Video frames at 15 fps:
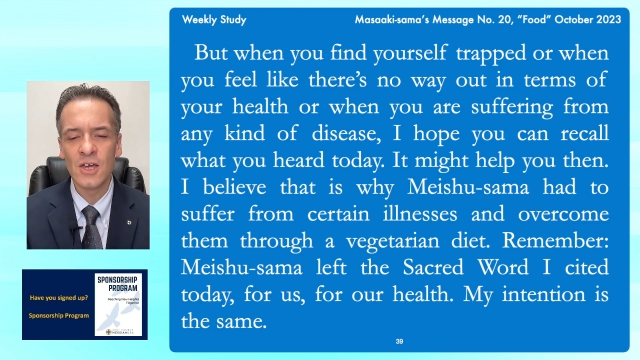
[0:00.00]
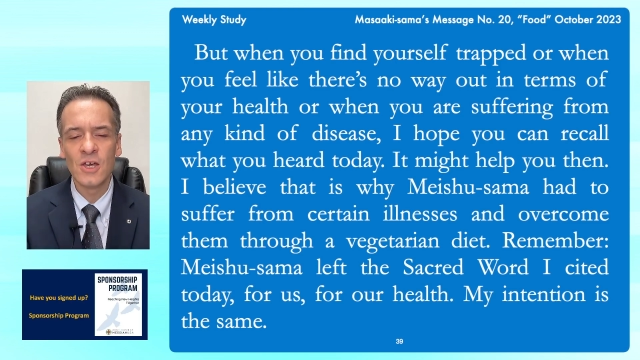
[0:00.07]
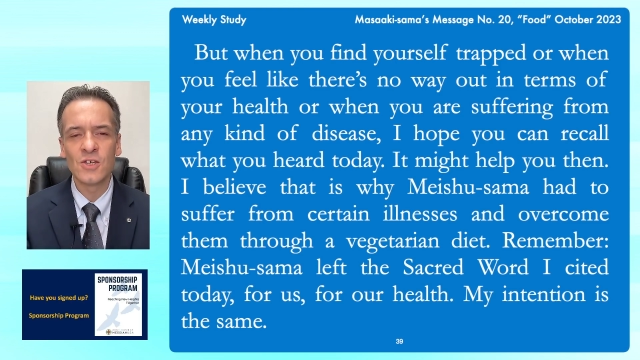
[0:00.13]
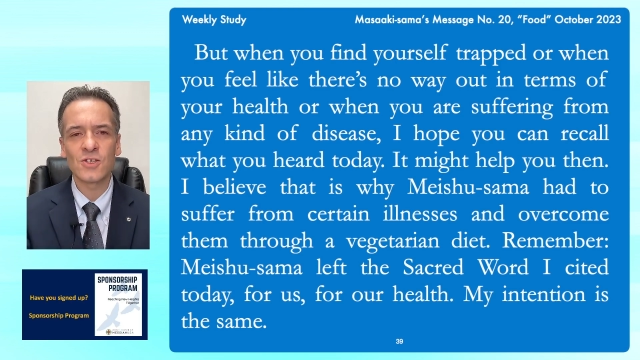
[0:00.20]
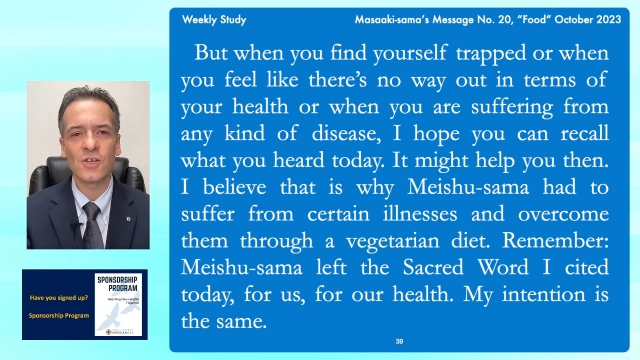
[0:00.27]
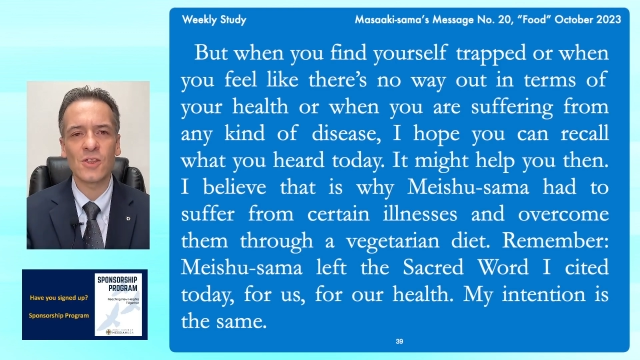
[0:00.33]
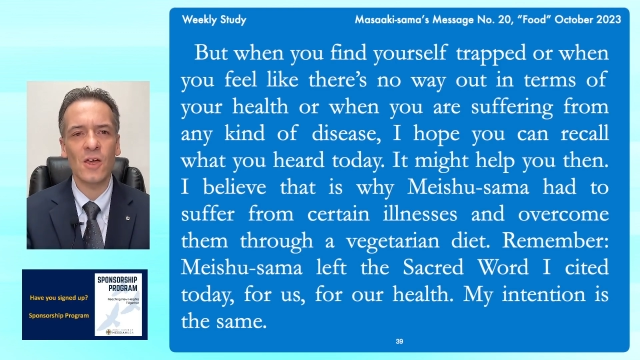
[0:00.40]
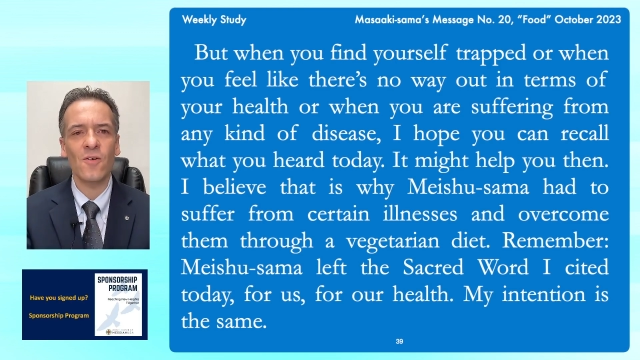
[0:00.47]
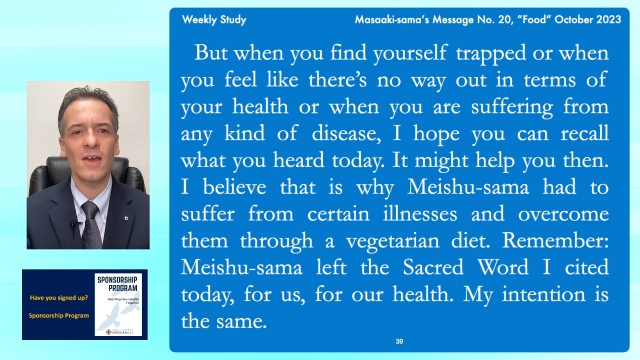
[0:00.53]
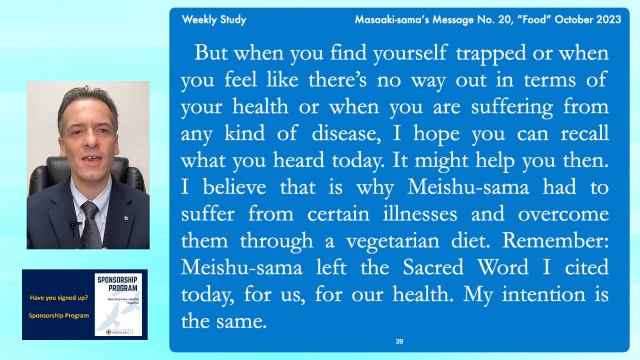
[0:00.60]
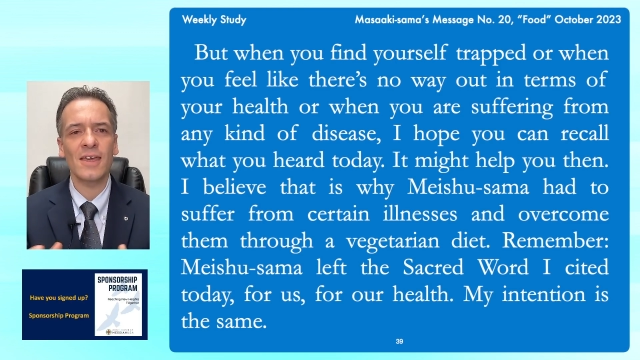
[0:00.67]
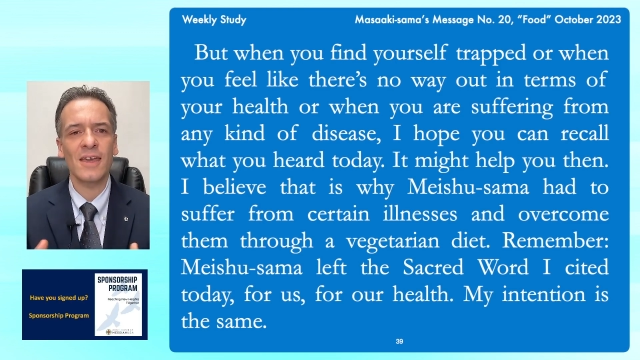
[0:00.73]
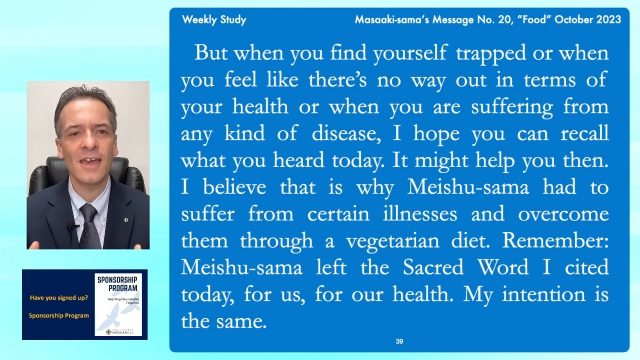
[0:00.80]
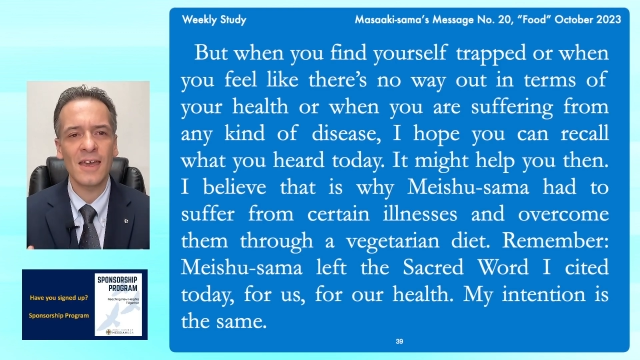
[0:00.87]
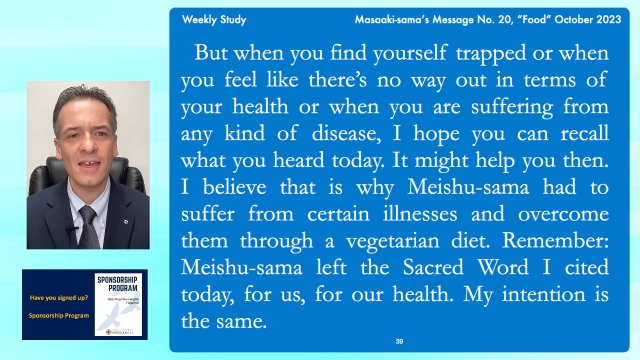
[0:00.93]
So now I
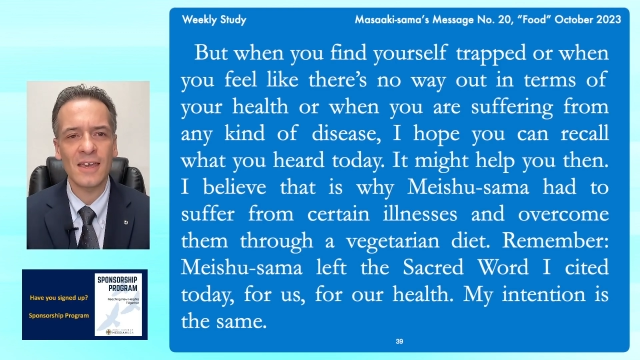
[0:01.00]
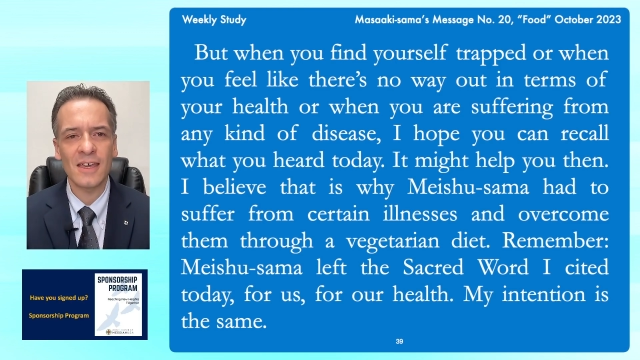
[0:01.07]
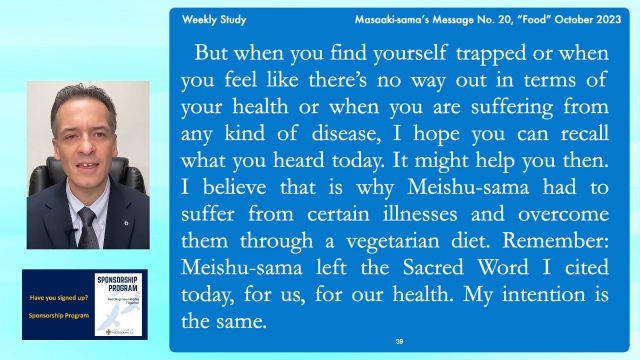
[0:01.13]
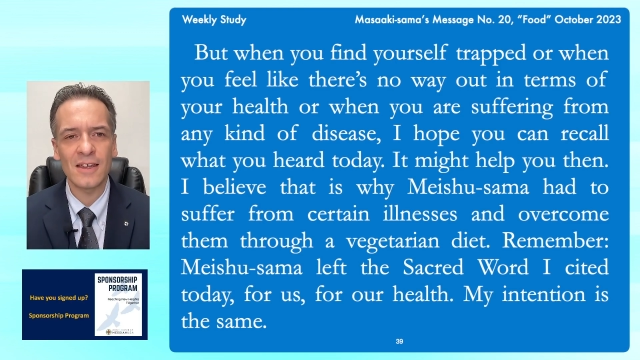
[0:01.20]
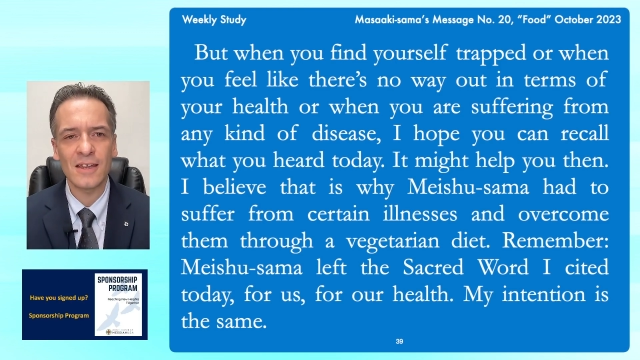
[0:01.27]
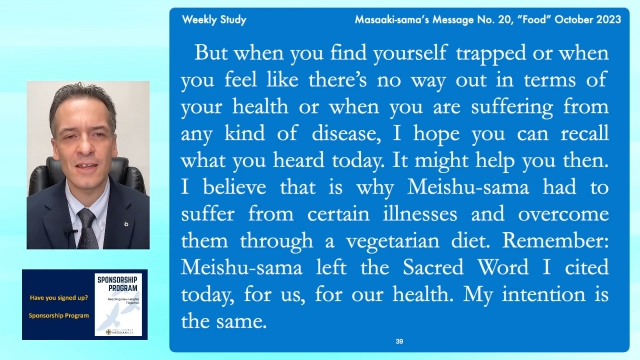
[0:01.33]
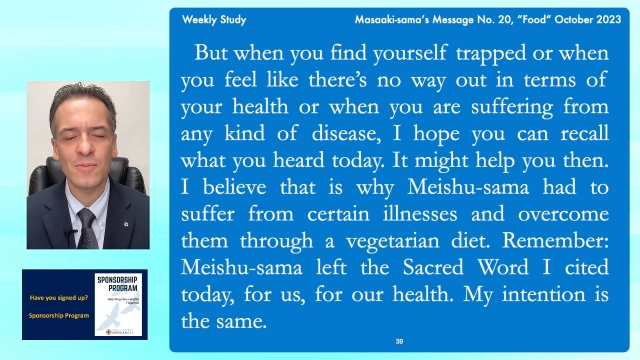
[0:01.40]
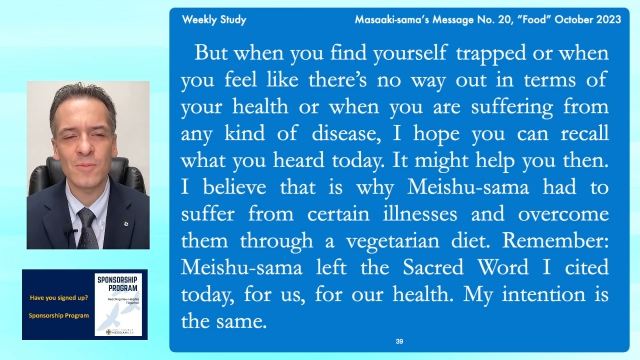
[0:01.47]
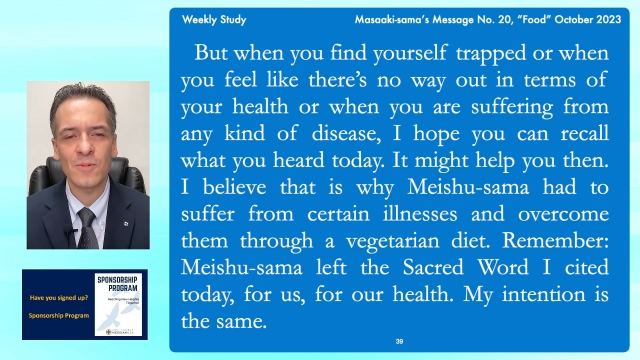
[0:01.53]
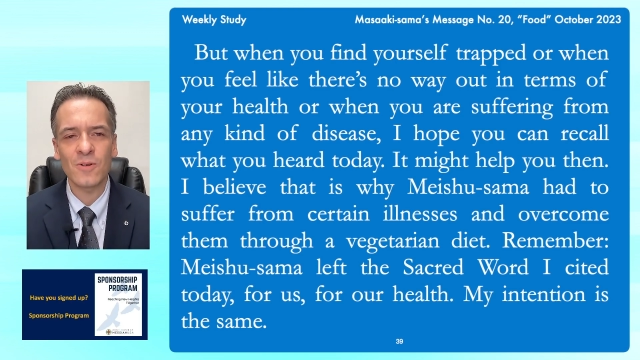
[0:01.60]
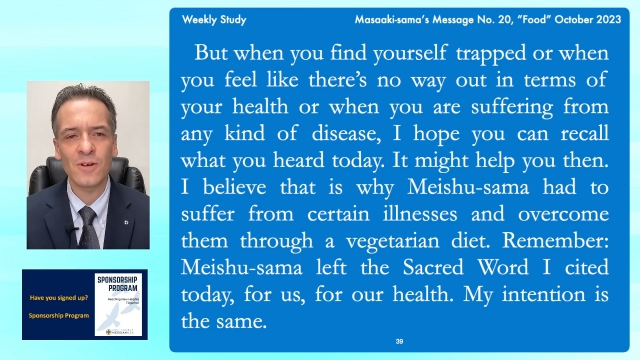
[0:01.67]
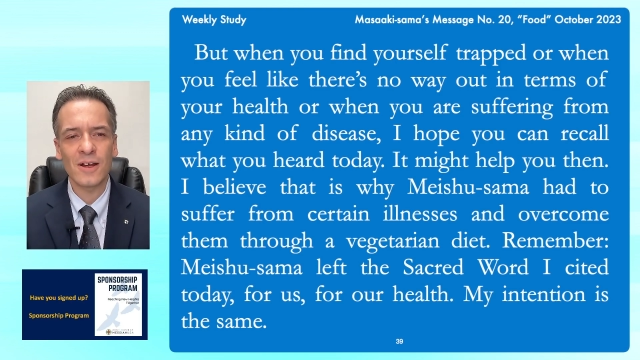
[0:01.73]
can't eat anymore.